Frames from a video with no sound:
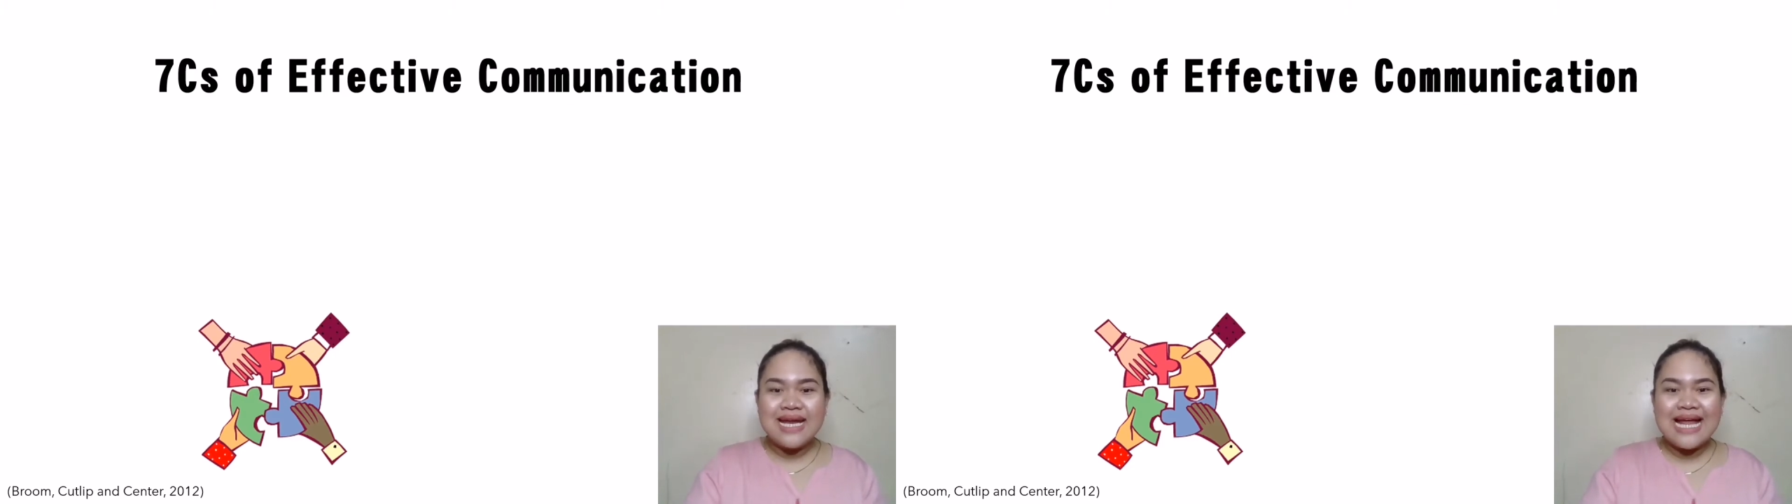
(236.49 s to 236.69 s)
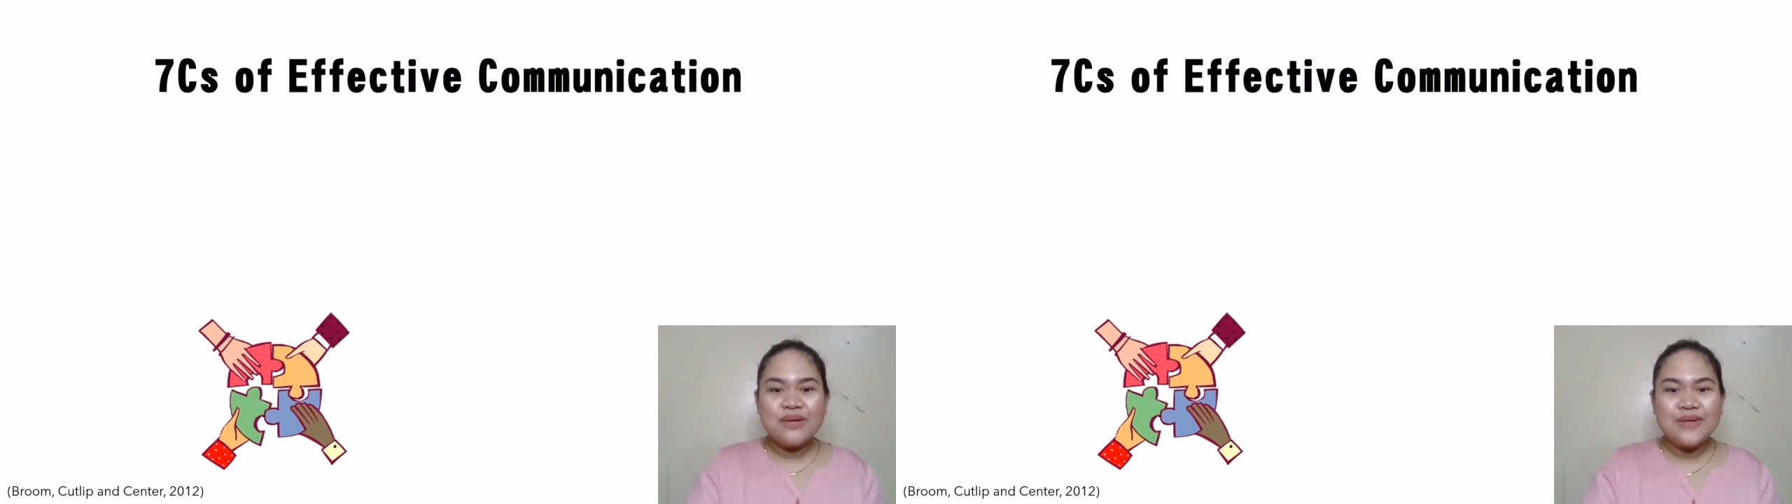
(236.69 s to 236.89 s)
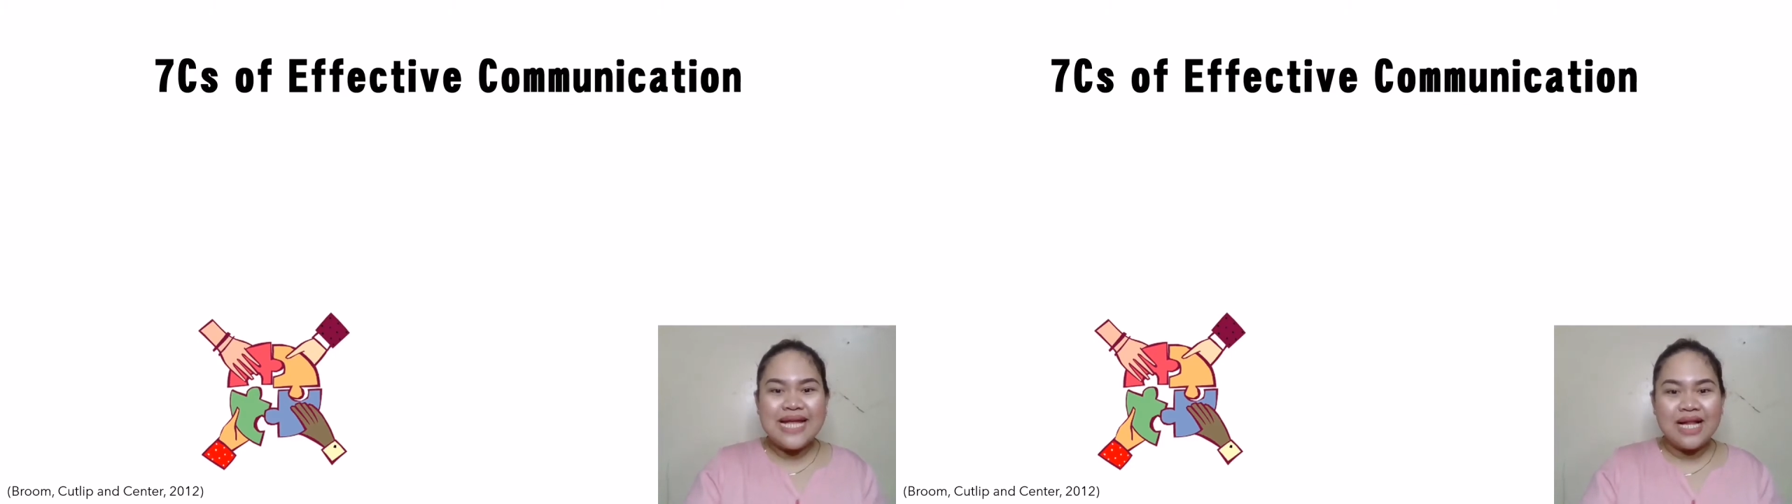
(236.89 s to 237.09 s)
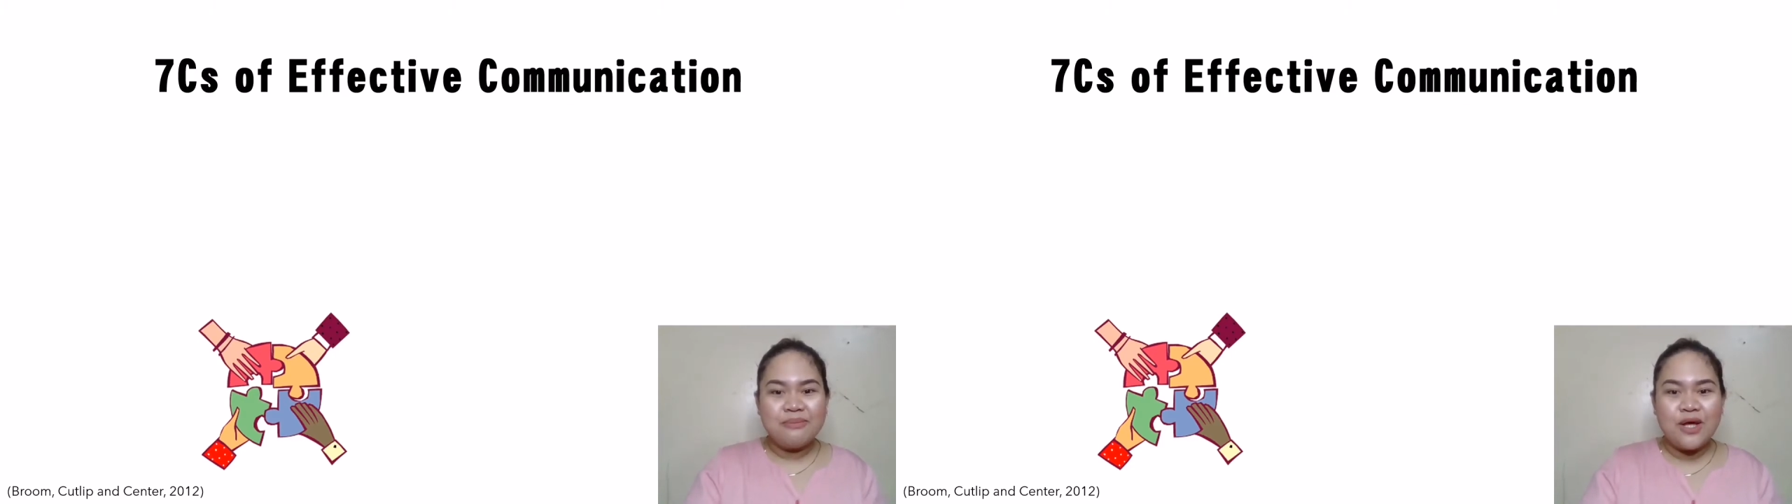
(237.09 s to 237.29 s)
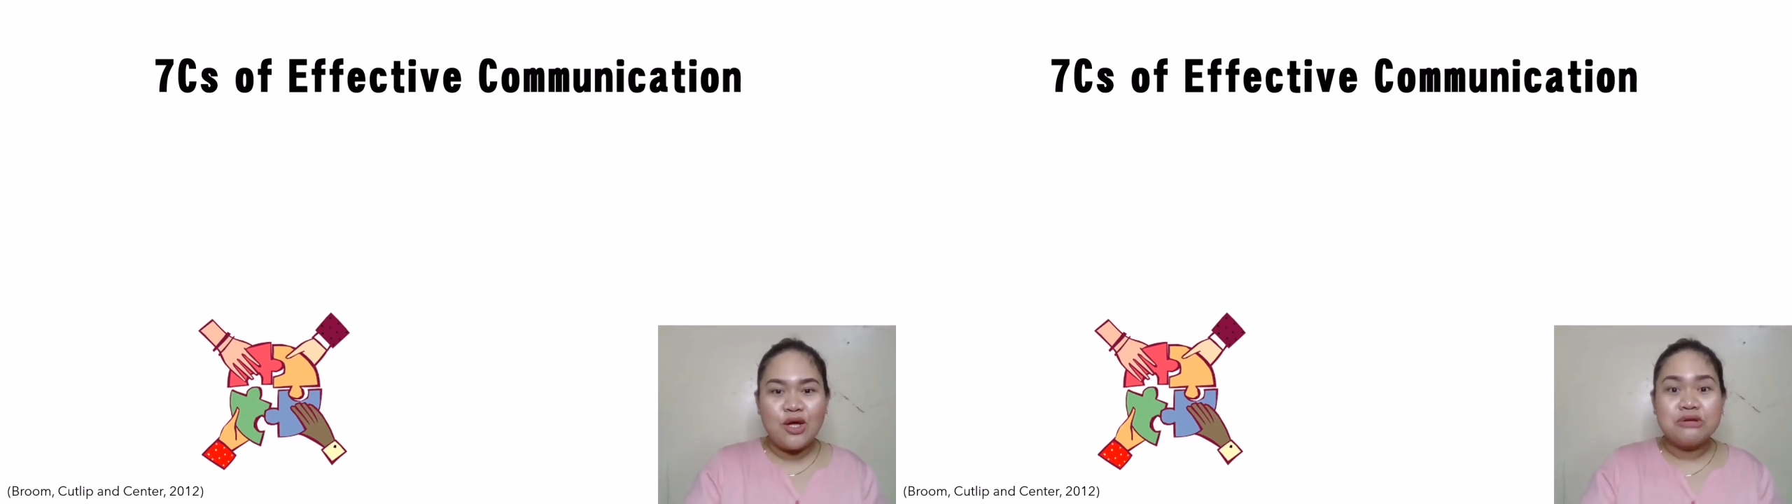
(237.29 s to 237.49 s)
that would help
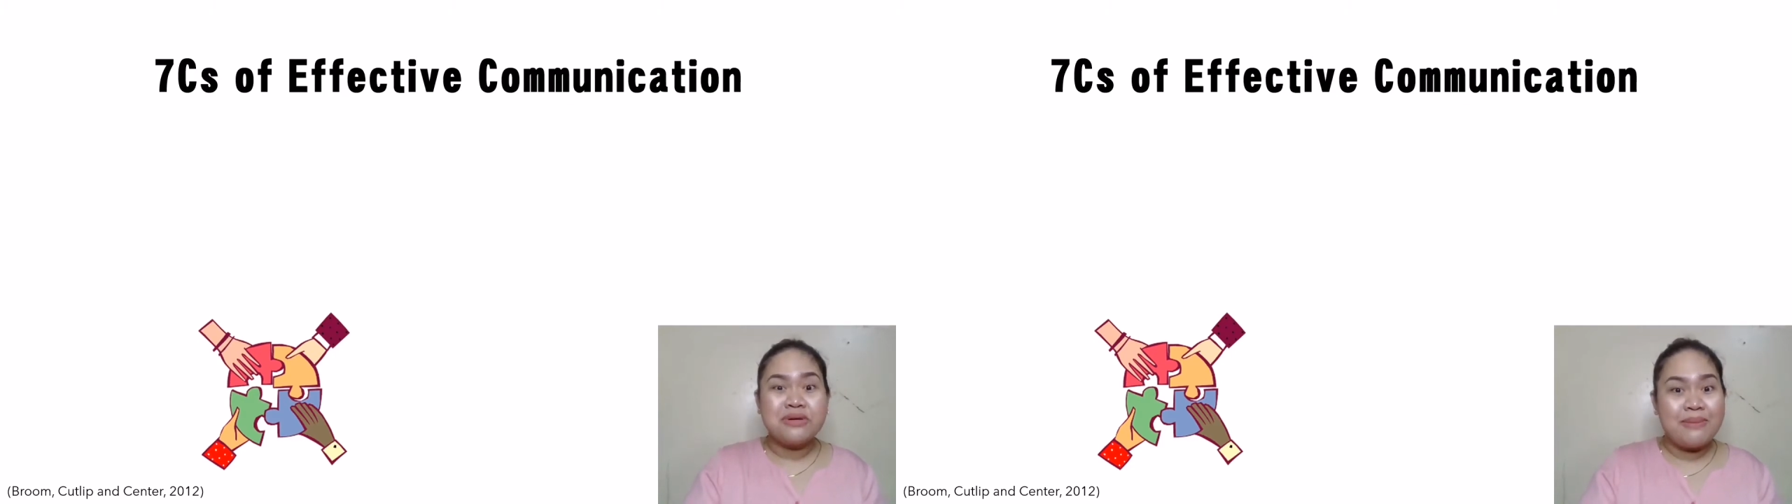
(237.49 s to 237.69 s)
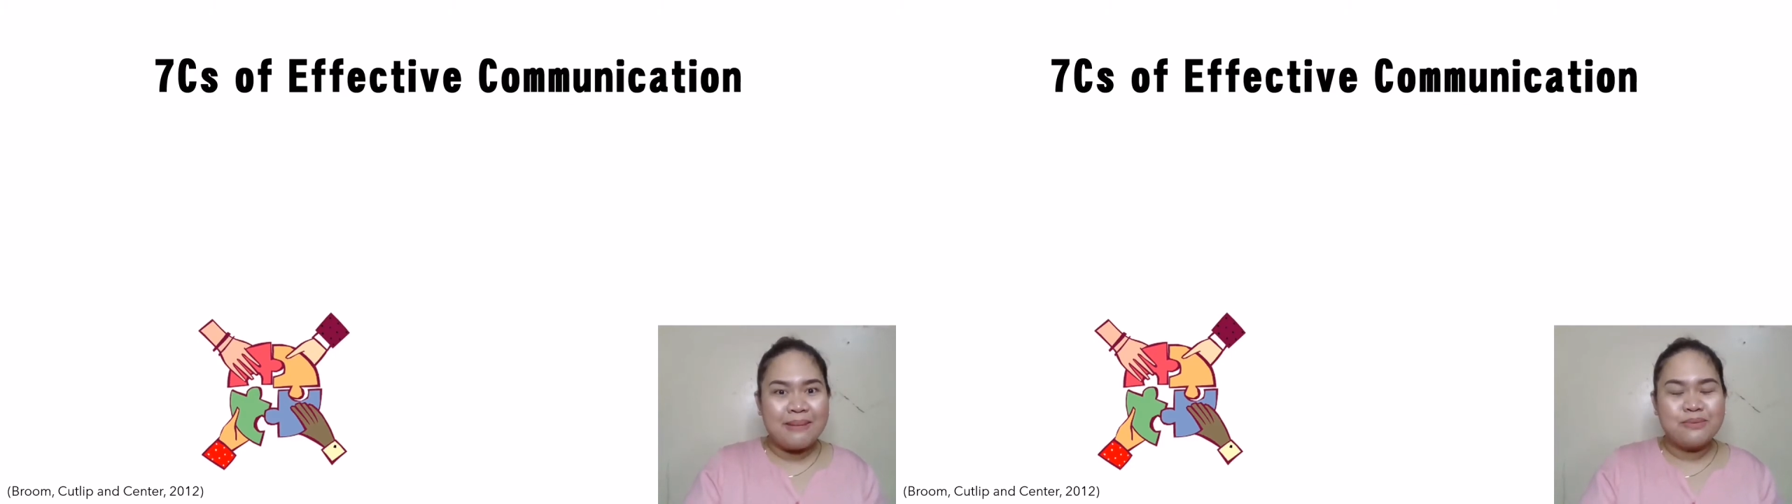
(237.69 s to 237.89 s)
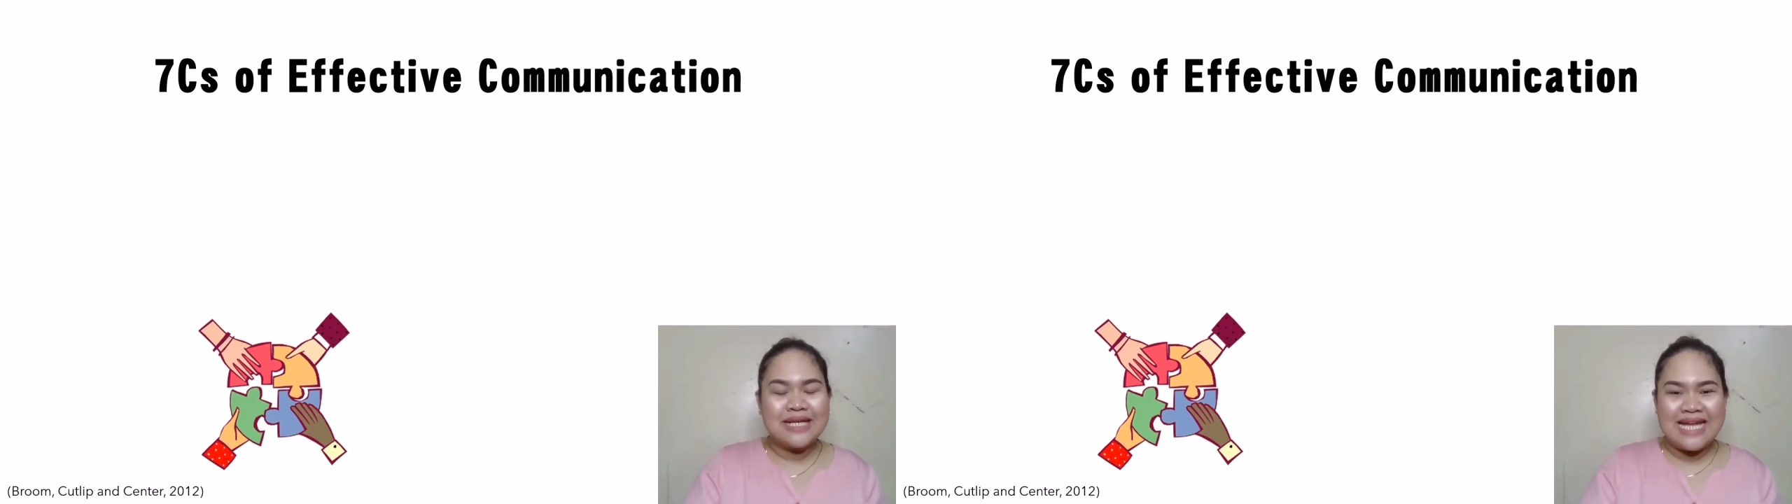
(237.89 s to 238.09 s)
you remember